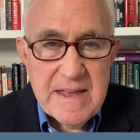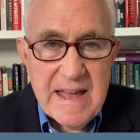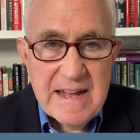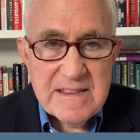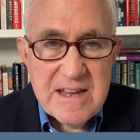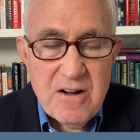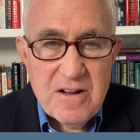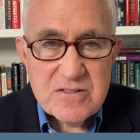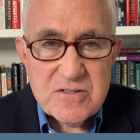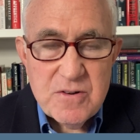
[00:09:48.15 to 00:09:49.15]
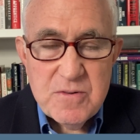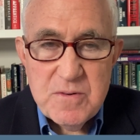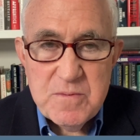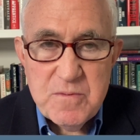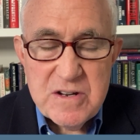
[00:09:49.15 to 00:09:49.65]
And they also
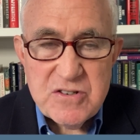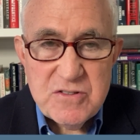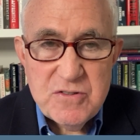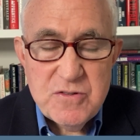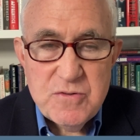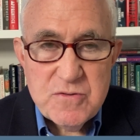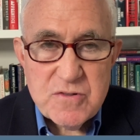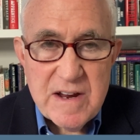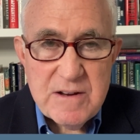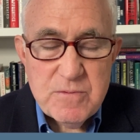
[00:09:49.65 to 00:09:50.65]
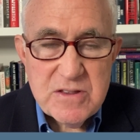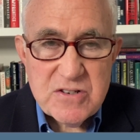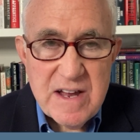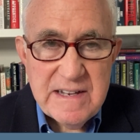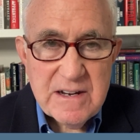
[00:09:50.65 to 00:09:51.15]
wish to do trade with
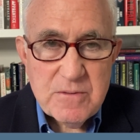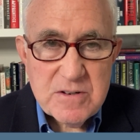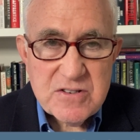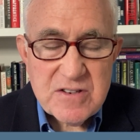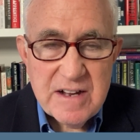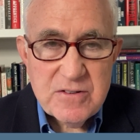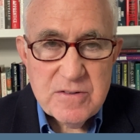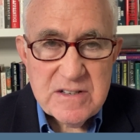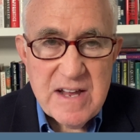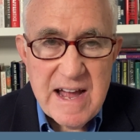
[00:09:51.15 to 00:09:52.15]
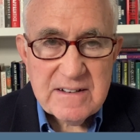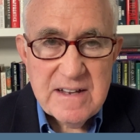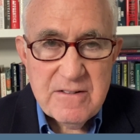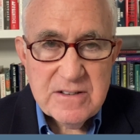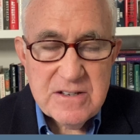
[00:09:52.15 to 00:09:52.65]
China, which is under attack
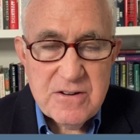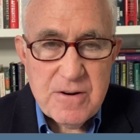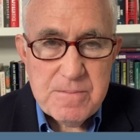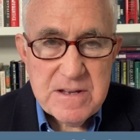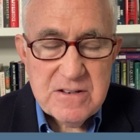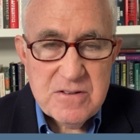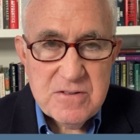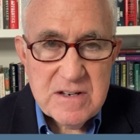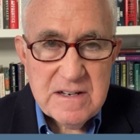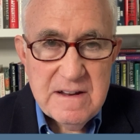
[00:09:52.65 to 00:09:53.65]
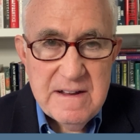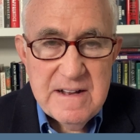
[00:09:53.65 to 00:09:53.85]
now in the European Union.